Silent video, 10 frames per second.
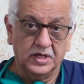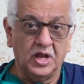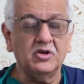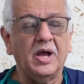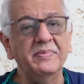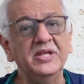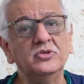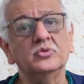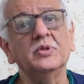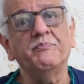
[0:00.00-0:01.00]
Now, coming
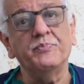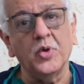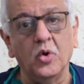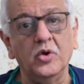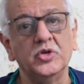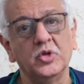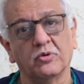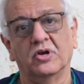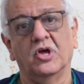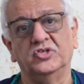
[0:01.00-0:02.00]
to the pure
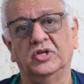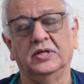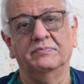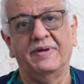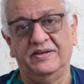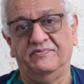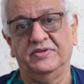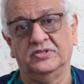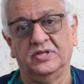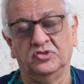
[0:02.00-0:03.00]
neurological
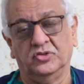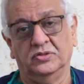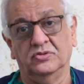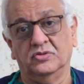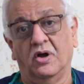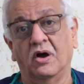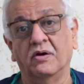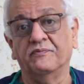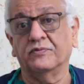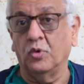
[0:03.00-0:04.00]
manifestations
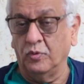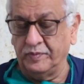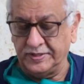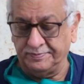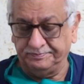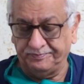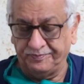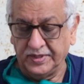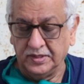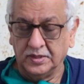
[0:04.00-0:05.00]
of COVID.
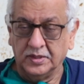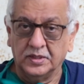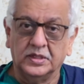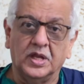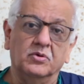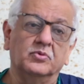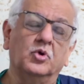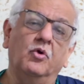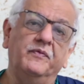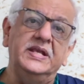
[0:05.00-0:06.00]
Now,
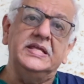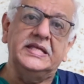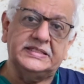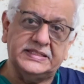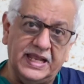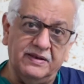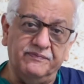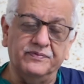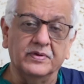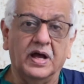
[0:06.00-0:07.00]
COVID
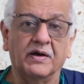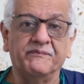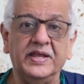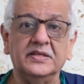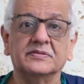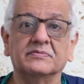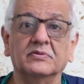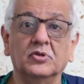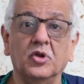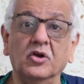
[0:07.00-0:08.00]
itself affects
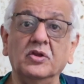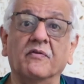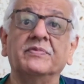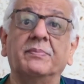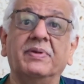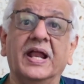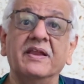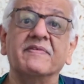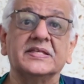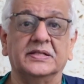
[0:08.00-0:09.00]
a lot of the
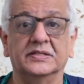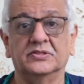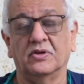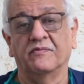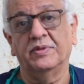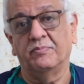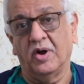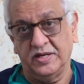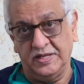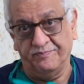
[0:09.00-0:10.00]
blood vessels of the
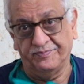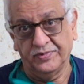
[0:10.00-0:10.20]
body.